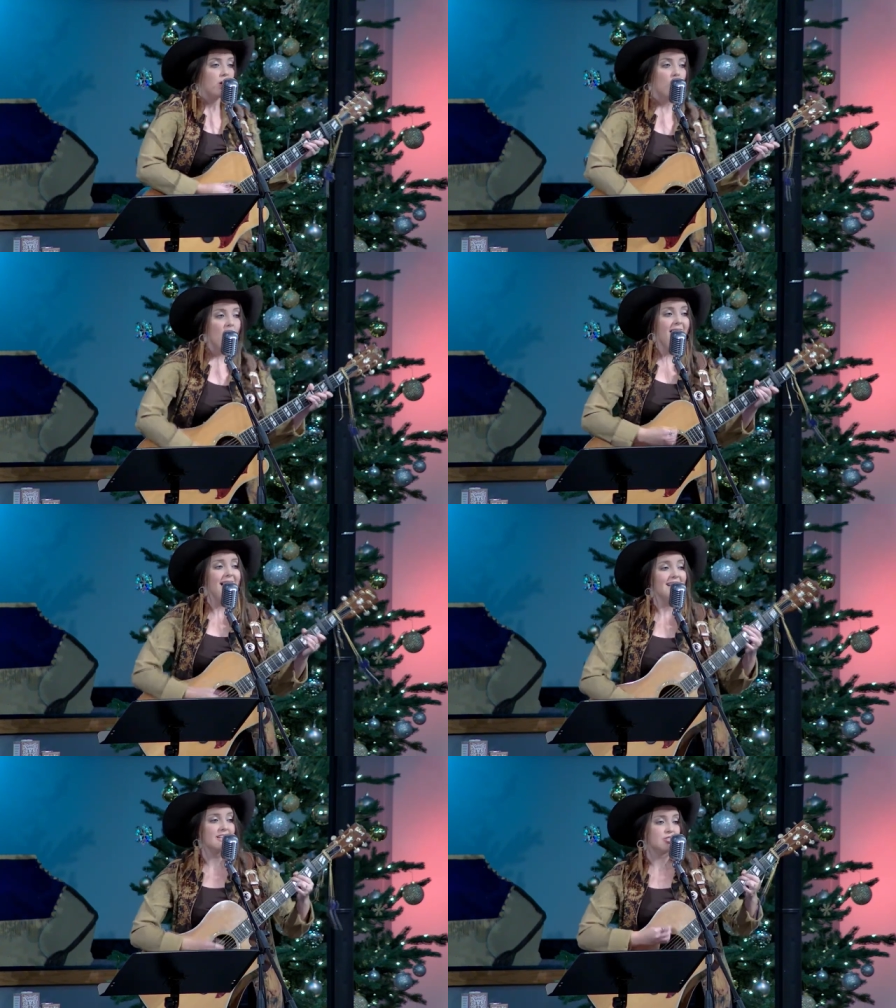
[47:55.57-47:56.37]

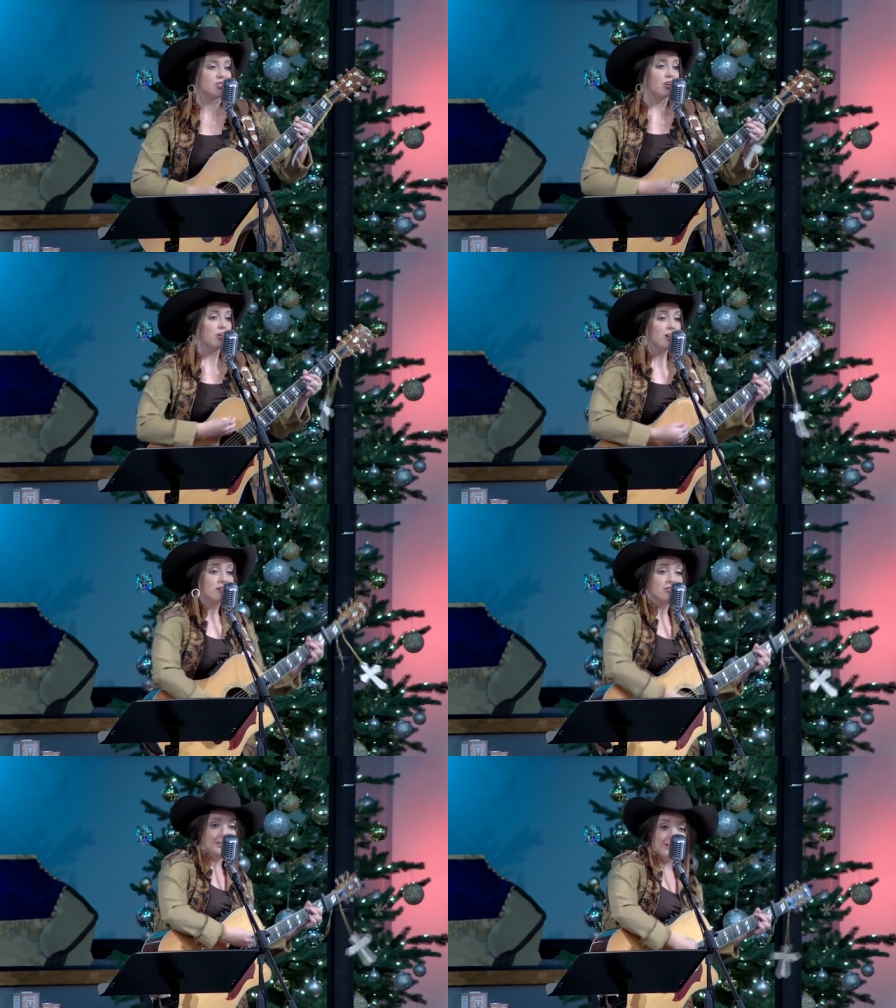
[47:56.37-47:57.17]
Well, he sure
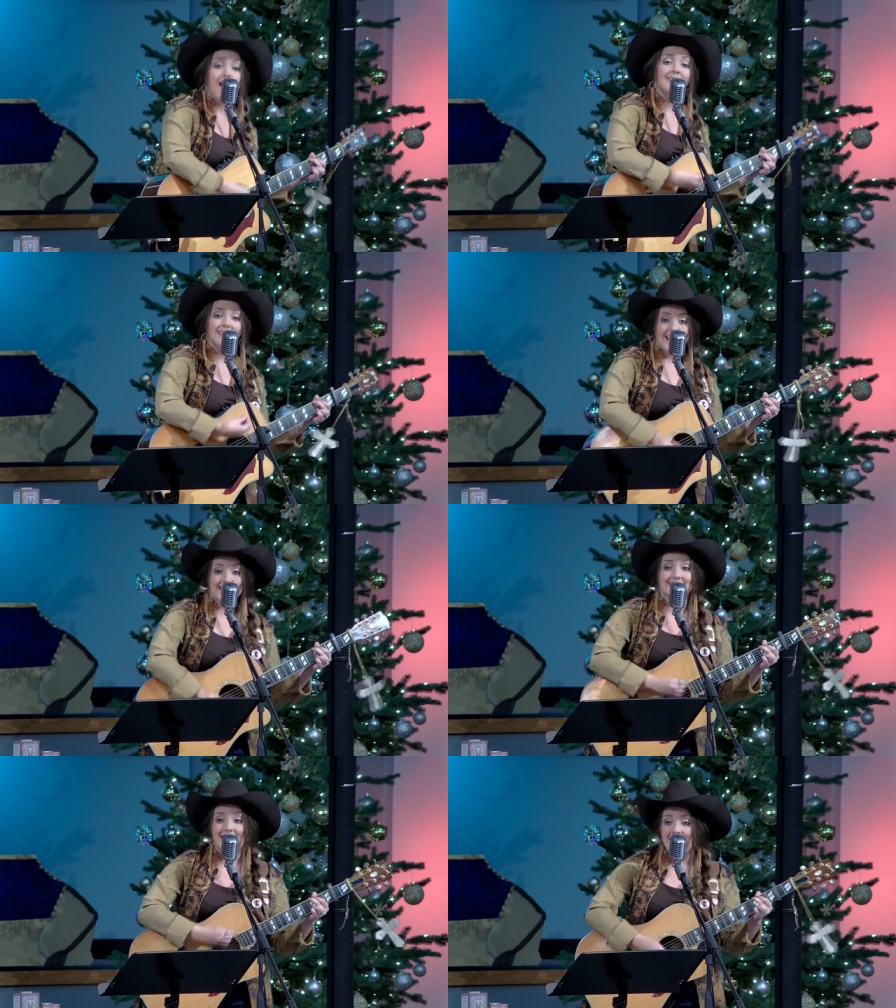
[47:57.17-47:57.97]
looked a lot
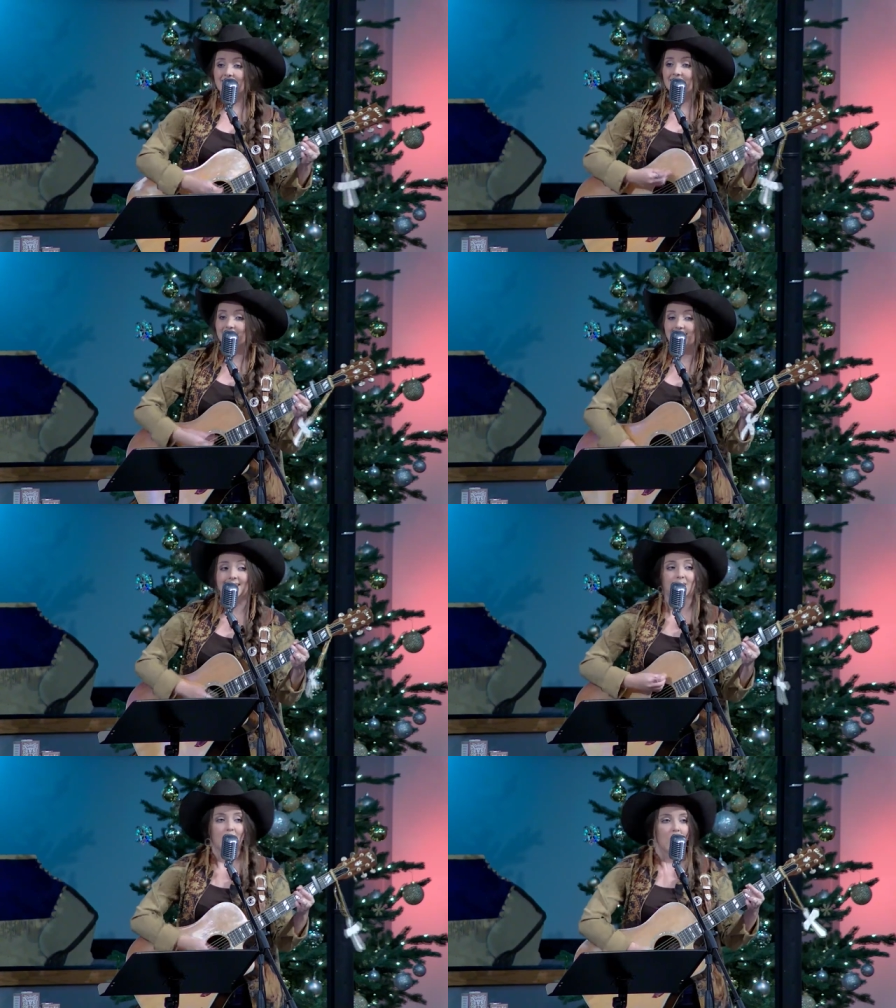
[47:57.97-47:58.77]
like Daddy,
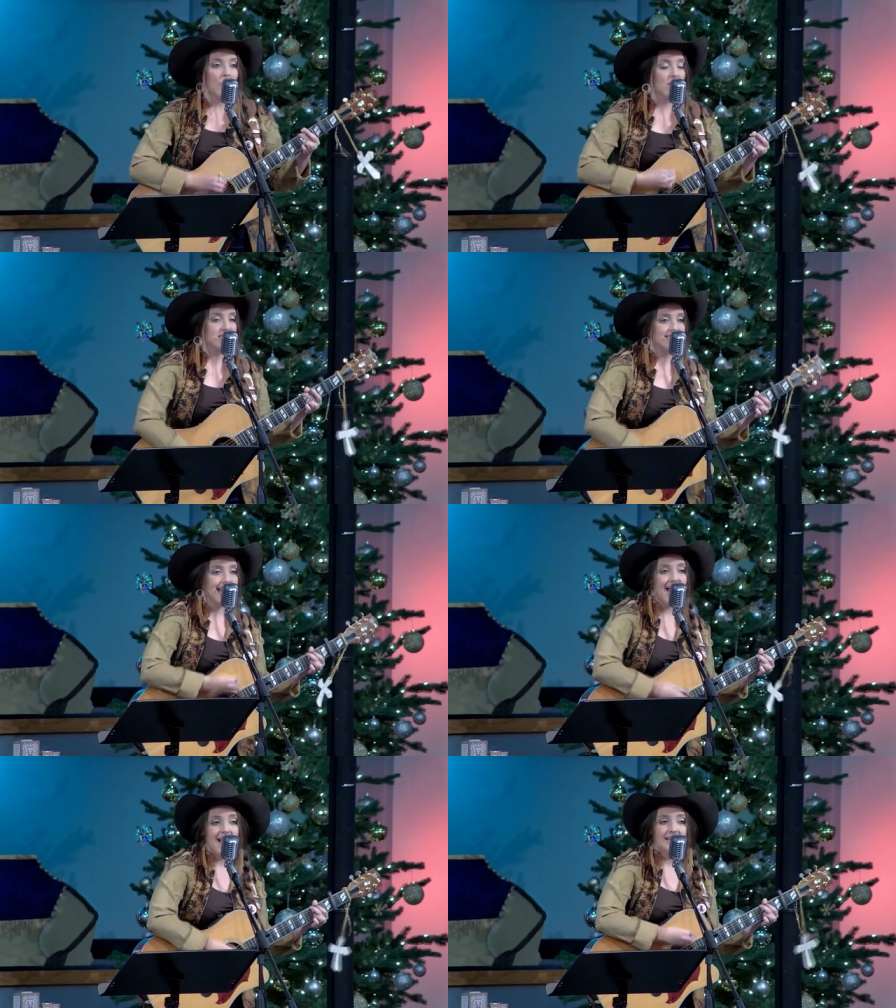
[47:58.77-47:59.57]
or
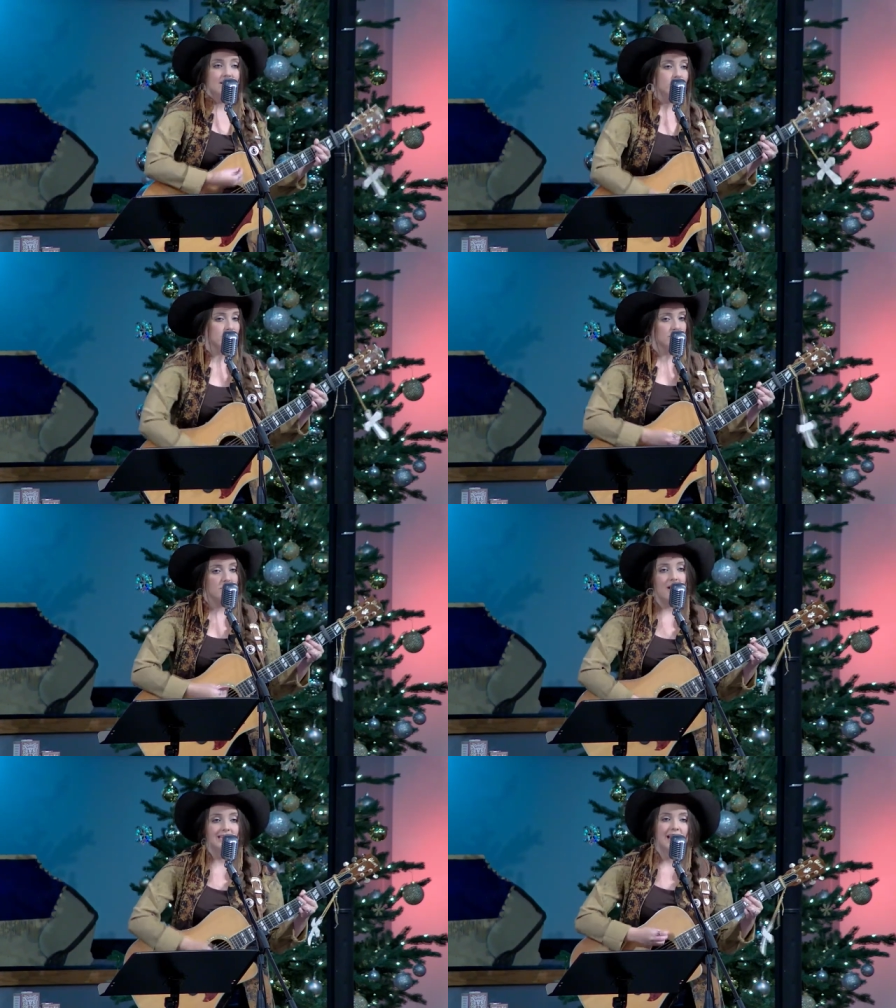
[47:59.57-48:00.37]
Daddy looked a
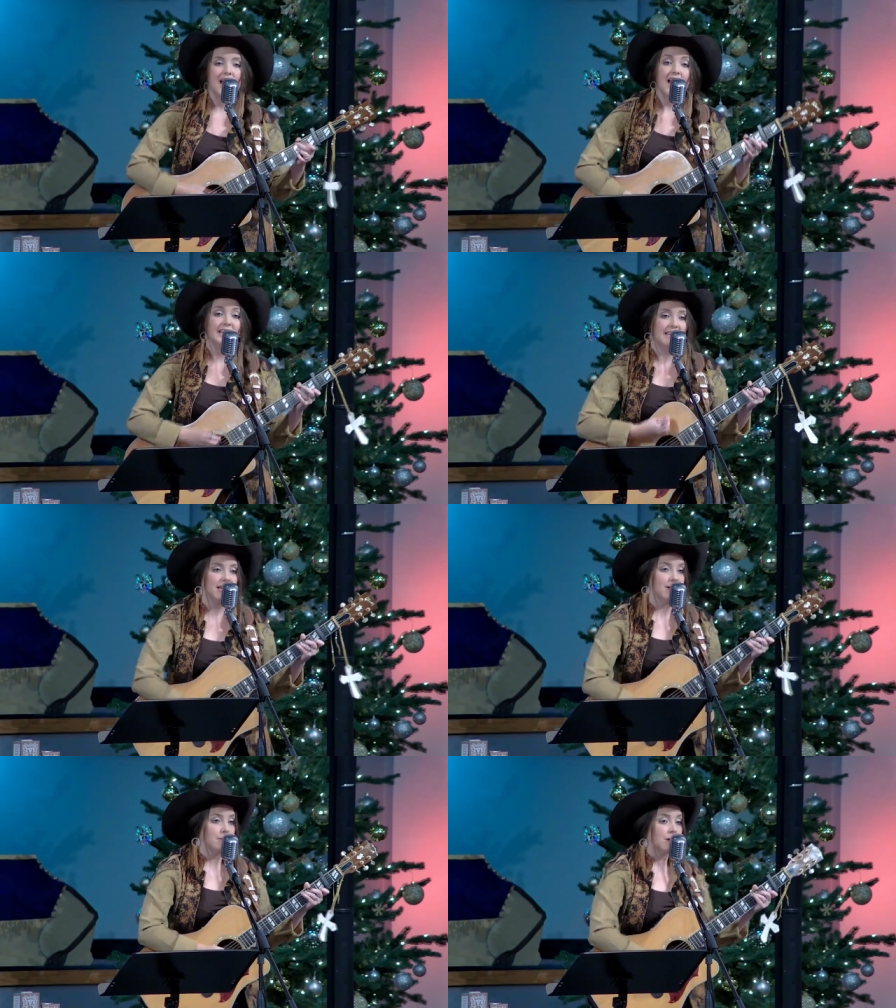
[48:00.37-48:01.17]
lot like
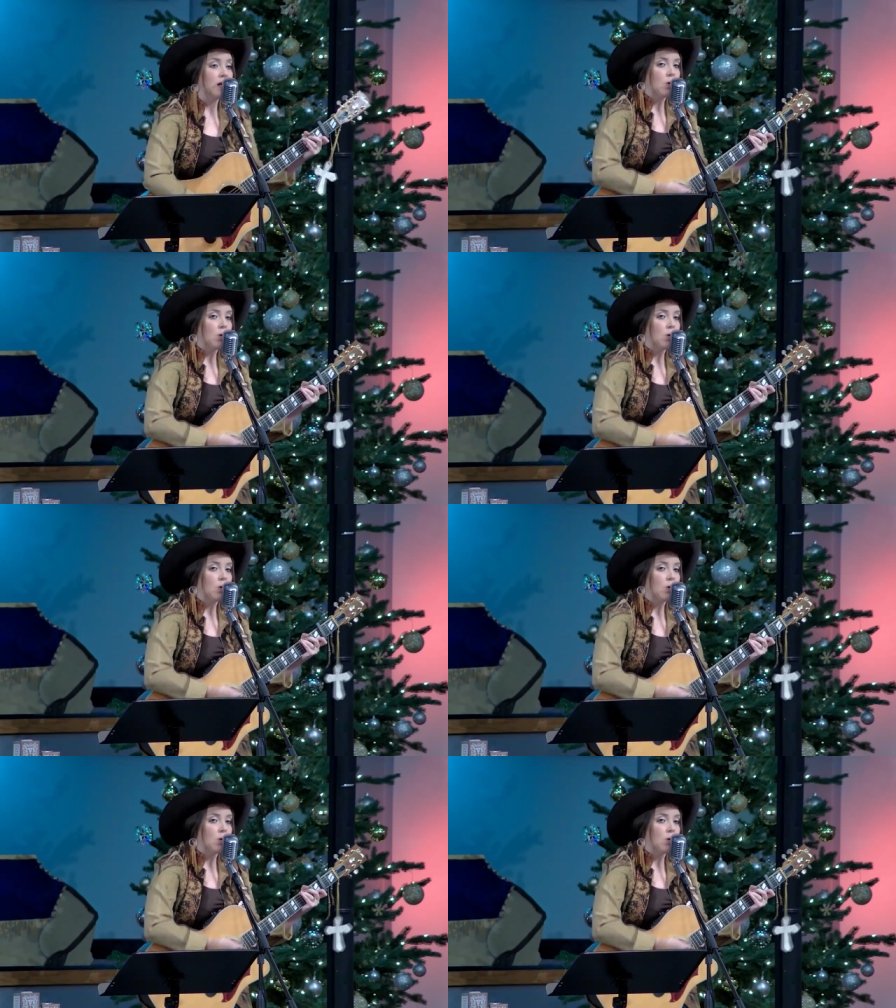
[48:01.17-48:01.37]
him.